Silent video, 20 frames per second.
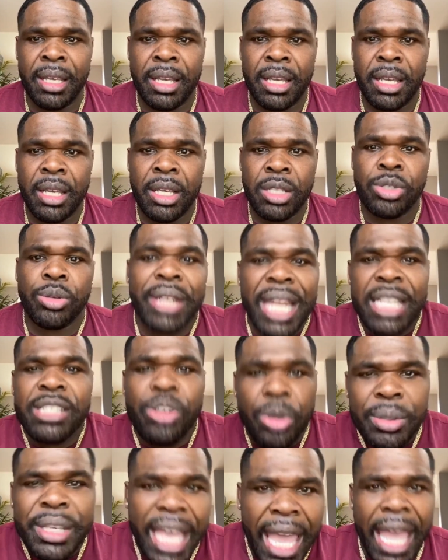So that's
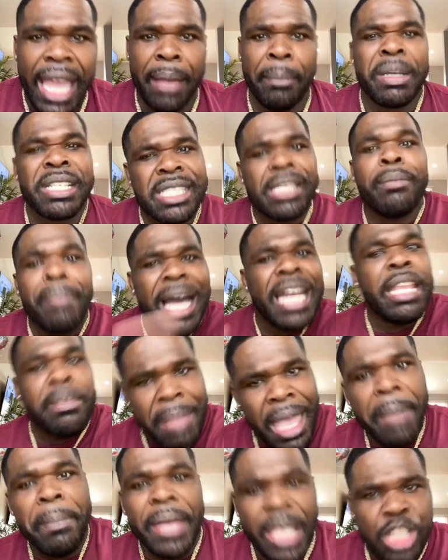okay, but somebody
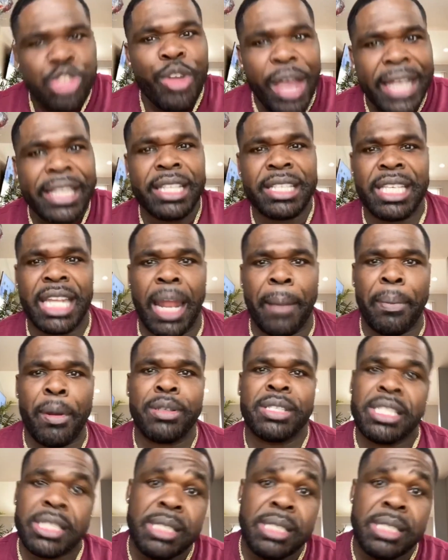may be attracted to that person.